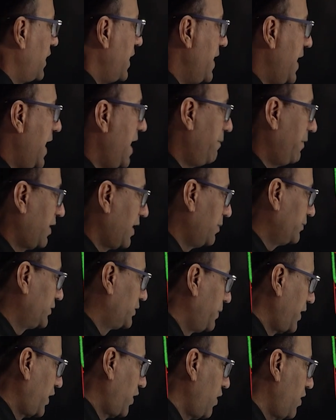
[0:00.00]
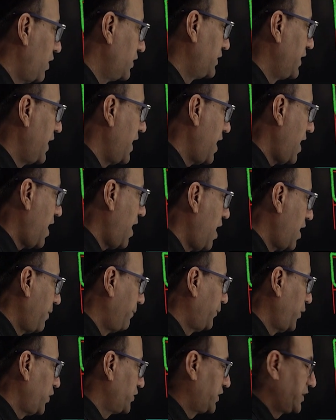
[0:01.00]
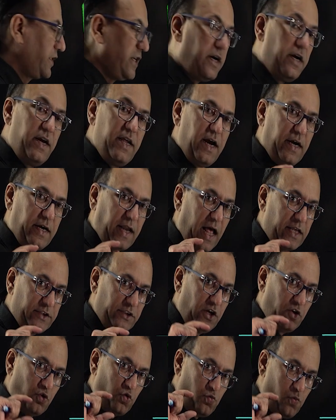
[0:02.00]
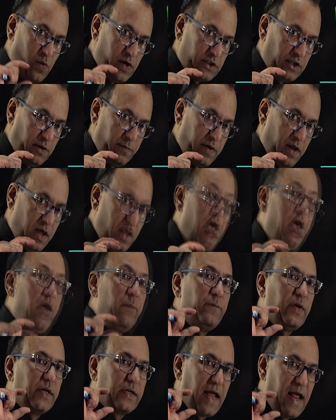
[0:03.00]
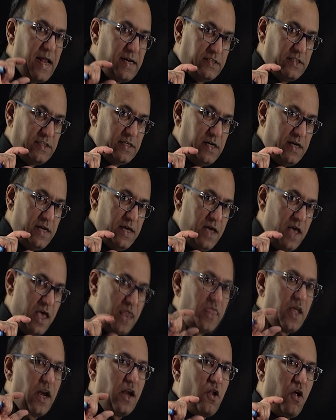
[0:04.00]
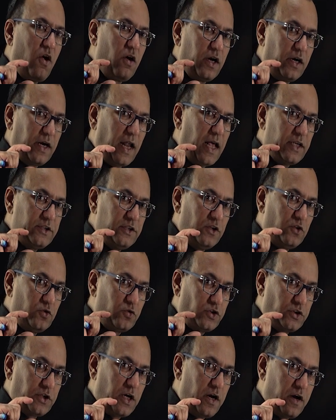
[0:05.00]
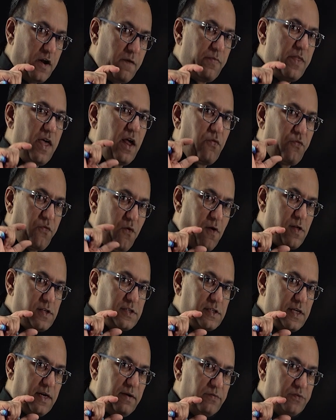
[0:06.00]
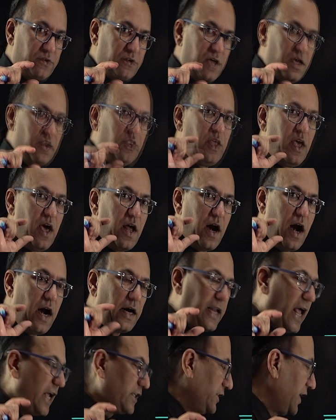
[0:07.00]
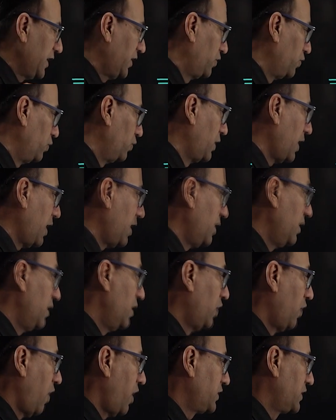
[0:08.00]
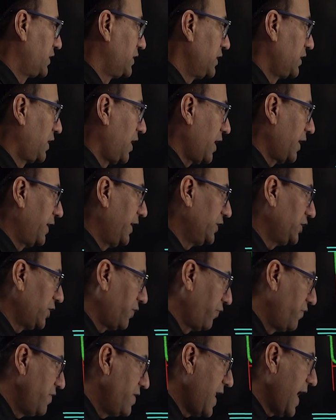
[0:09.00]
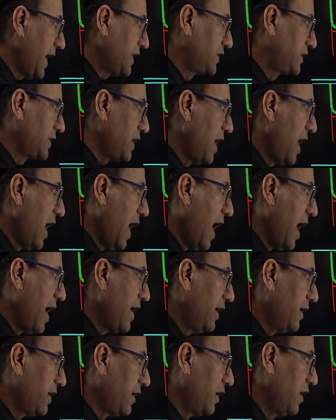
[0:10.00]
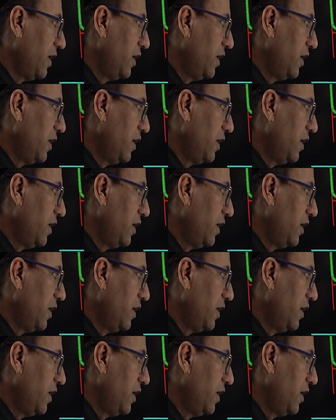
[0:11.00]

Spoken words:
the name comes because they are posteriorly attaching to vertebra, but anteriorly they are not attaching to sternum, they are false ribs. They are attaching to the costal cartilage of next higher